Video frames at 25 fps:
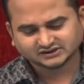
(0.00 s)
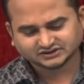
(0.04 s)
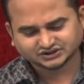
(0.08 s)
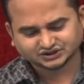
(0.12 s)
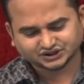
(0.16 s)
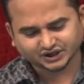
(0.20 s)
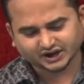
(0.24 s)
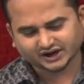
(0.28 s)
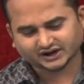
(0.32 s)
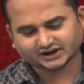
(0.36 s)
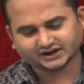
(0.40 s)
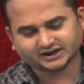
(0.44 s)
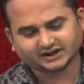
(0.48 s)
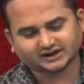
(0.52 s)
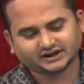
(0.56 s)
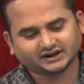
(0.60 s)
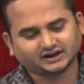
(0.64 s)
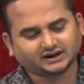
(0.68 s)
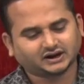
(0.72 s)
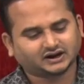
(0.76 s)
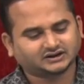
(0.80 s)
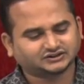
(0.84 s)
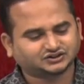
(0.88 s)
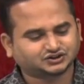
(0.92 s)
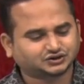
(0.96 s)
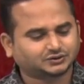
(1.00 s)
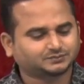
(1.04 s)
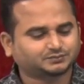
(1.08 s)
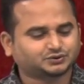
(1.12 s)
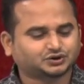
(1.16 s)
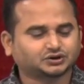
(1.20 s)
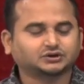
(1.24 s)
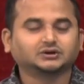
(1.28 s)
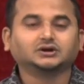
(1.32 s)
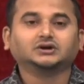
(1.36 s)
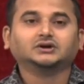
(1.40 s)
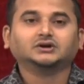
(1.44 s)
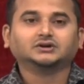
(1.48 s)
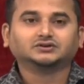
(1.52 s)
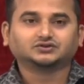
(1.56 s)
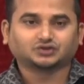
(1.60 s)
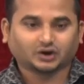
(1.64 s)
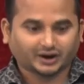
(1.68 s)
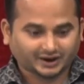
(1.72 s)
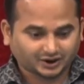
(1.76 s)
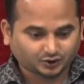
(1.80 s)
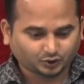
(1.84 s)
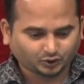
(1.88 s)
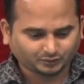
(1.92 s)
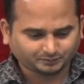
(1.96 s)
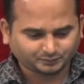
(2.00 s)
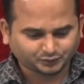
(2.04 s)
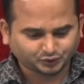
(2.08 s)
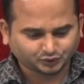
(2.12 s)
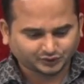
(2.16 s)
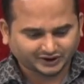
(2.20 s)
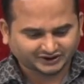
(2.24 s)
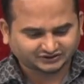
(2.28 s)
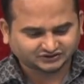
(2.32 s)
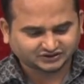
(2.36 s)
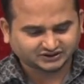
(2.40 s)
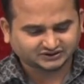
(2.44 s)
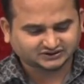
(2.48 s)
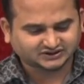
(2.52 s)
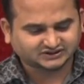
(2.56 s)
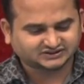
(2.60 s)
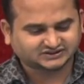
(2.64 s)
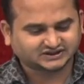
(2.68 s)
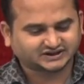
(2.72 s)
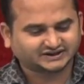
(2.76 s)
jagged array concept. So I hope you enjoy this